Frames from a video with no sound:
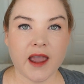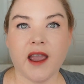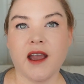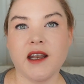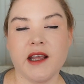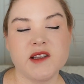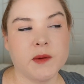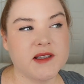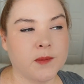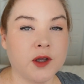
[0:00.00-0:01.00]
And it's
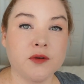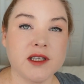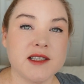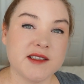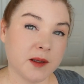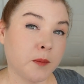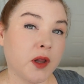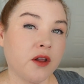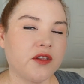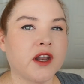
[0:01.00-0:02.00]
been something really
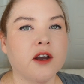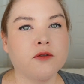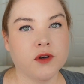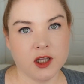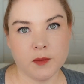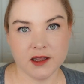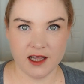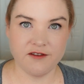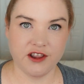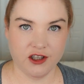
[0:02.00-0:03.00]
simple that I've really been
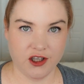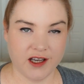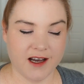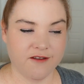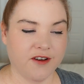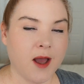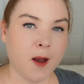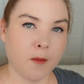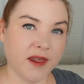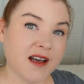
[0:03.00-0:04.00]
loving the look of.
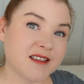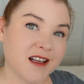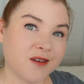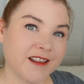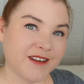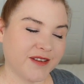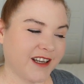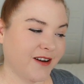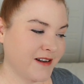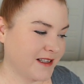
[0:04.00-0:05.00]
But that's not what this
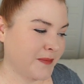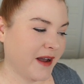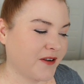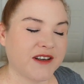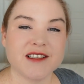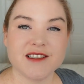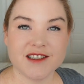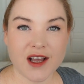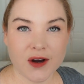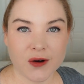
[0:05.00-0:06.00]
video is about.
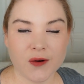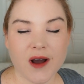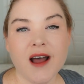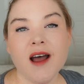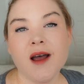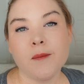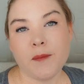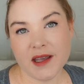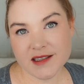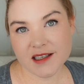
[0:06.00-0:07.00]
So
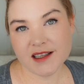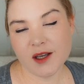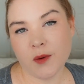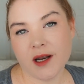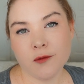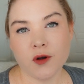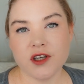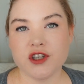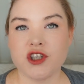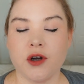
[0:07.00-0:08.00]
basically what I'm going
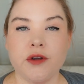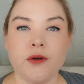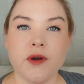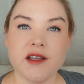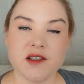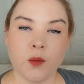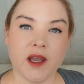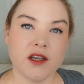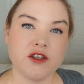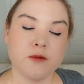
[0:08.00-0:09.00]
to show you is a
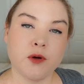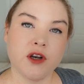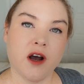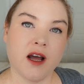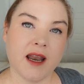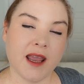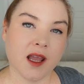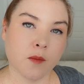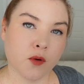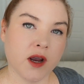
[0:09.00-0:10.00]
way to put on
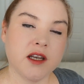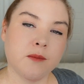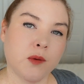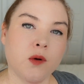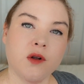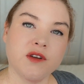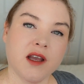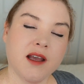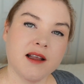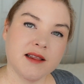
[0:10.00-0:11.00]
a bright,
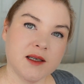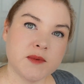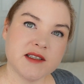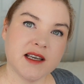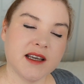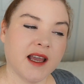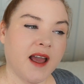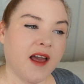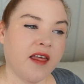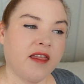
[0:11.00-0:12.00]
bold, lipstick
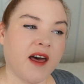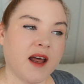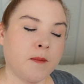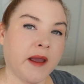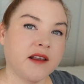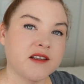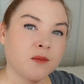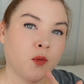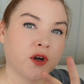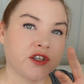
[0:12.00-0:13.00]
that makes it
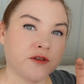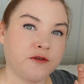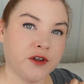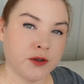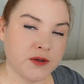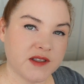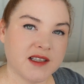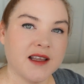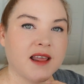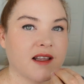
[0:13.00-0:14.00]
more diffuse,
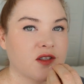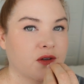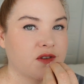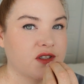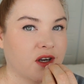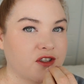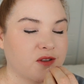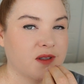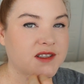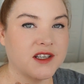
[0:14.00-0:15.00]
that sort of starts
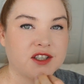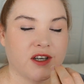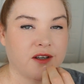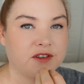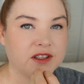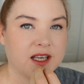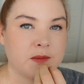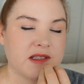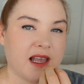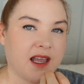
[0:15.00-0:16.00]
from the center of your
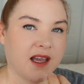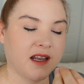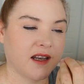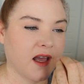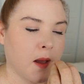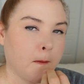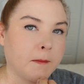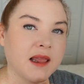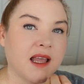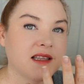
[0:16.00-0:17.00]
lips and
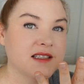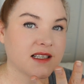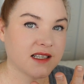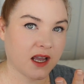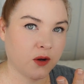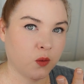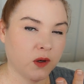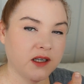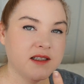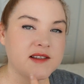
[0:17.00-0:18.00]
blends it
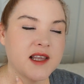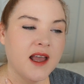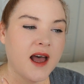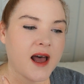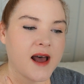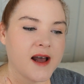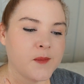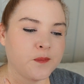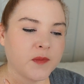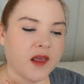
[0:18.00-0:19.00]
outwards.
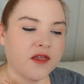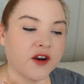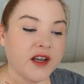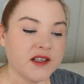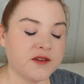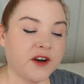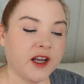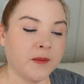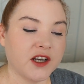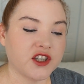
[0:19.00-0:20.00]
Um, there is
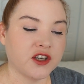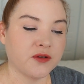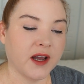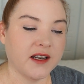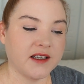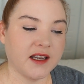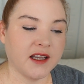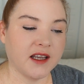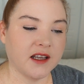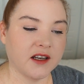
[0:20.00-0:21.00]
very much a trend
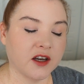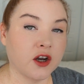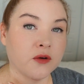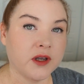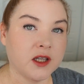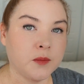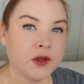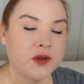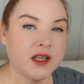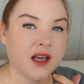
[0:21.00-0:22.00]
in Korean
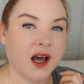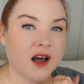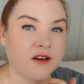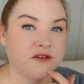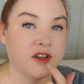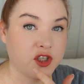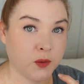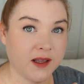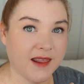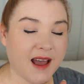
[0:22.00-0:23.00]
beauty of
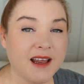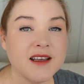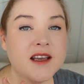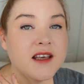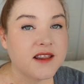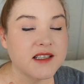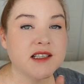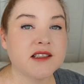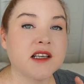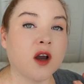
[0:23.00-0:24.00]
doing that. This
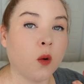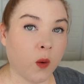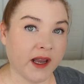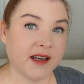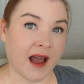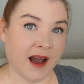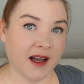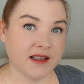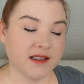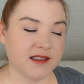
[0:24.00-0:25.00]
isn't quite
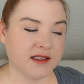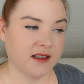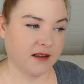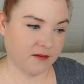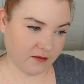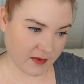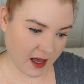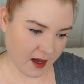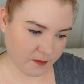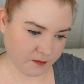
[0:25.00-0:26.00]
as
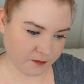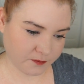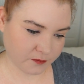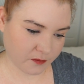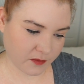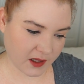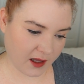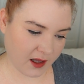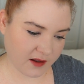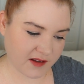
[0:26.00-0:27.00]
um,
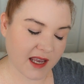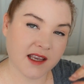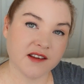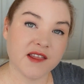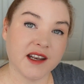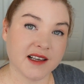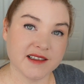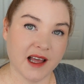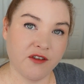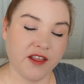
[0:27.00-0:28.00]
taken to the
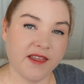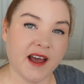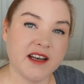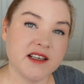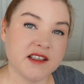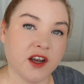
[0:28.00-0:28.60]
next level that that is.